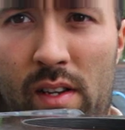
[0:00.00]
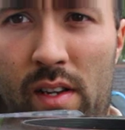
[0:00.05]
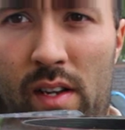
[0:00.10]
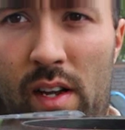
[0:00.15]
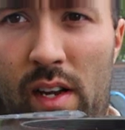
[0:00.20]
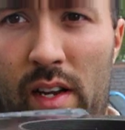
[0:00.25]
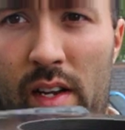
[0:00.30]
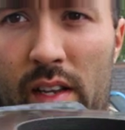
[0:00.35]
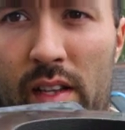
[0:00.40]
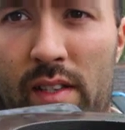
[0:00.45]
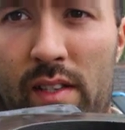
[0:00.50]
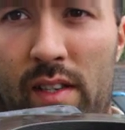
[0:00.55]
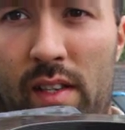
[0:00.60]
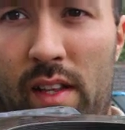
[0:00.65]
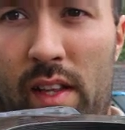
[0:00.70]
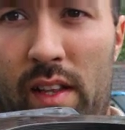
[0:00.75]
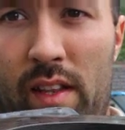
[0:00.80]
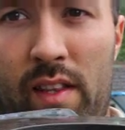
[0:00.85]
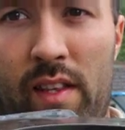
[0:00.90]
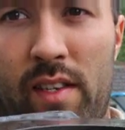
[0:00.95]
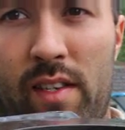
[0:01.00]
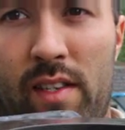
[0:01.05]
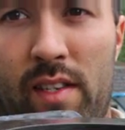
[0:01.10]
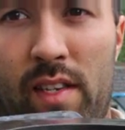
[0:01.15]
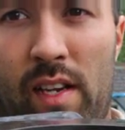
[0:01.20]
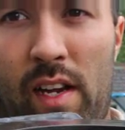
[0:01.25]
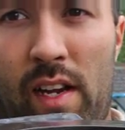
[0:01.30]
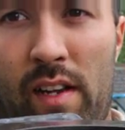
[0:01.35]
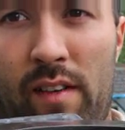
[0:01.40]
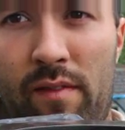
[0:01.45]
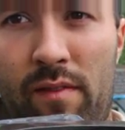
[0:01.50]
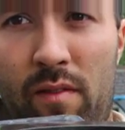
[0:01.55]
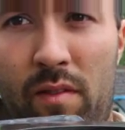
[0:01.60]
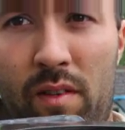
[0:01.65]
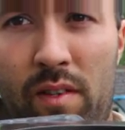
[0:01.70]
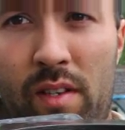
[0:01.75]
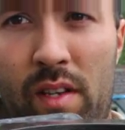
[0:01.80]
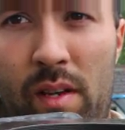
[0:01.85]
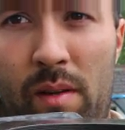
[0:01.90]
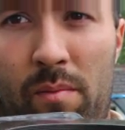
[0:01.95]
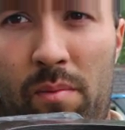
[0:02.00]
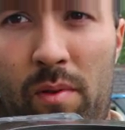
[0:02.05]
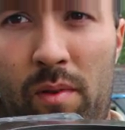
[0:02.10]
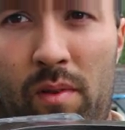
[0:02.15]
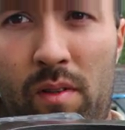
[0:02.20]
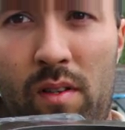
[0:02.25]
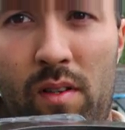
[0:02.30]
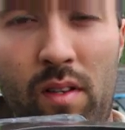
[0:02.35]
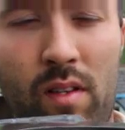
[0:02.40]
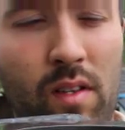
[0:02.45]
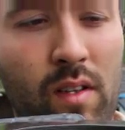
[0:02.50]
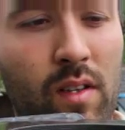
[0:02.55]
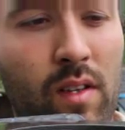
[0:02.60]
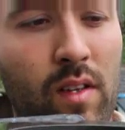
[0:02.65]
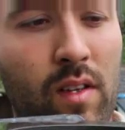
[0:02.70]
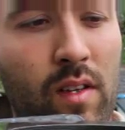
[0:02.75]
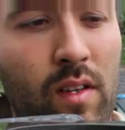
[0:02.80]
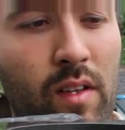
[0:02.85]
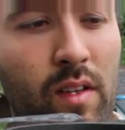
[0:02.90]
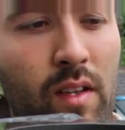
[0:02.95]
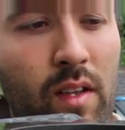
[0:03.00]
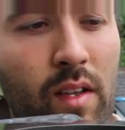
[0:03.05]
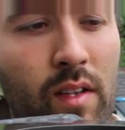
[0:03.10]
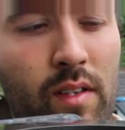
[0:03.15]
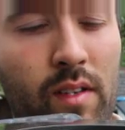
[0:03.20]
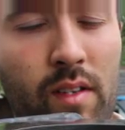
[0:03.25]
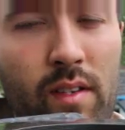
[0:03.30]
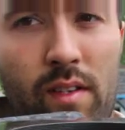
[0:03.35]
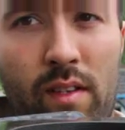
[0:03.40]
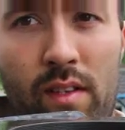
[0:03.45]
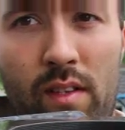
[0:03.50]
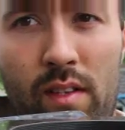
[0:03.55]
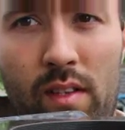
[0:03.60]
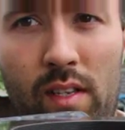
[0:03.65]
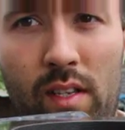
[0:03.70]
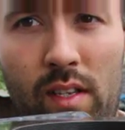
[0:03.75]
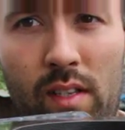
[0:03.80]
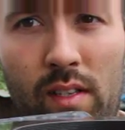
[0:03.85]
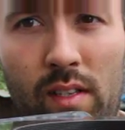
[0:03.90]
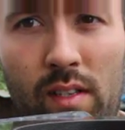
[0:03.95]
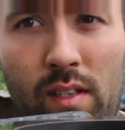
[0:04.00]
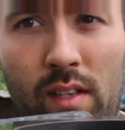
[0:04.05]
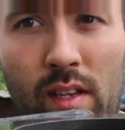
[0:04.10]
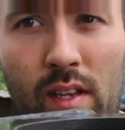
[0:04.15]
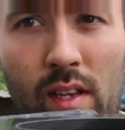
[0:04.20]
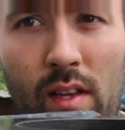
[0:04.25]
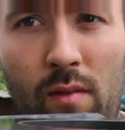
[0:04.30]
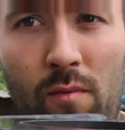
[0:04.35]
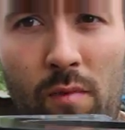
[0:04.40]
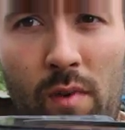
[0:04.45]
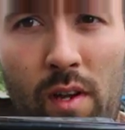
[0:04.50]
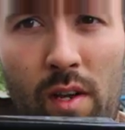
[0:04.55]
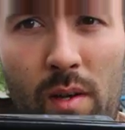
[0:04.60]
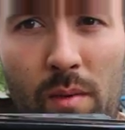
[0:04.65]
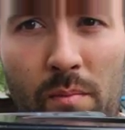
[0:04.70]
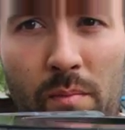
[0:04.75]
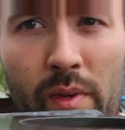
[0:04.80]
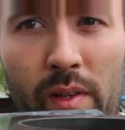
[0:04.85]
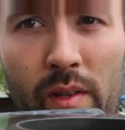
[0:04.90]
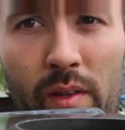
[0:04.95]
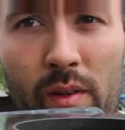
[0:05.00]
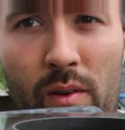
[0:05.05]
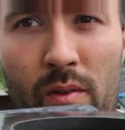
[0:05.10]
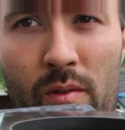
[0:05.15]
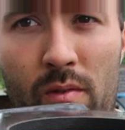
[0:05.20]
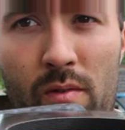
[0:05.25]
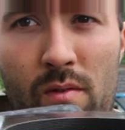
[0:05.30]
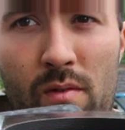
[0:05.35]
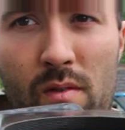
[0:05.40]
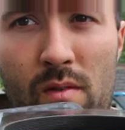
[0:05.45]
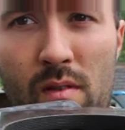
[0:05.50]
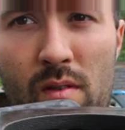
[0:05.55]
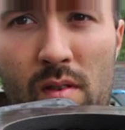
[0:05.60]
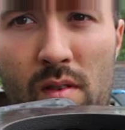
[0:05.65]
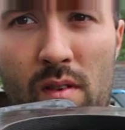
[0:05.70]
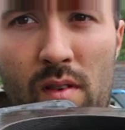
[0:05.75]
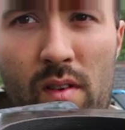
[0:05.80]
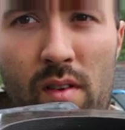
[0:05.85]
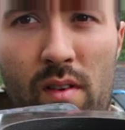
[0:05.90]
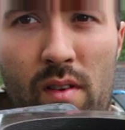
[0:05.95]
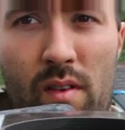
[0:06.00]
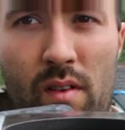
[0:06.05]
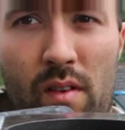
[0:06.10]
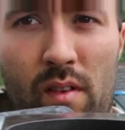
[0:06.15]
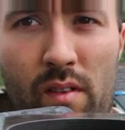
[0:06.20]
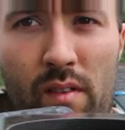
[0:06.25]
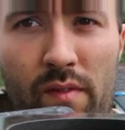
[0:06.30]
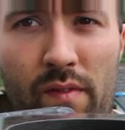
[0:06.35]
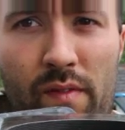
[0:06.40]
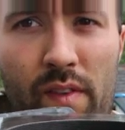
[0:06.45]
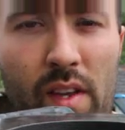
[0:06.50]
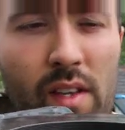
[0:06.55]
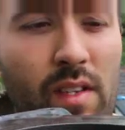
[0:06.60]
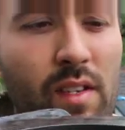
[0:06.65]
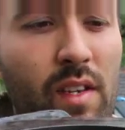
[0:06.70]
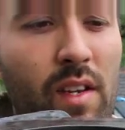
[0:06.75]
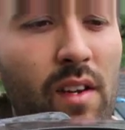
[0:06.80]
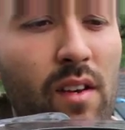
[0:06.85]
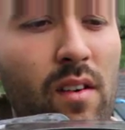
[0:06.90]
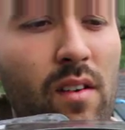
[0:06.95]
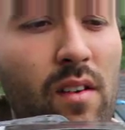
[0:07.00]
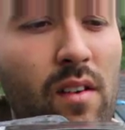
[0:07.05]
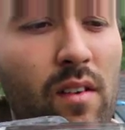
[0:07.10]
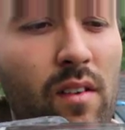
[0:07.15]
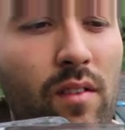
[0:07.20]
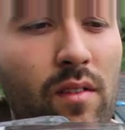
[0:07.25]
I can see that this side, for example, it's sticking way below the face here.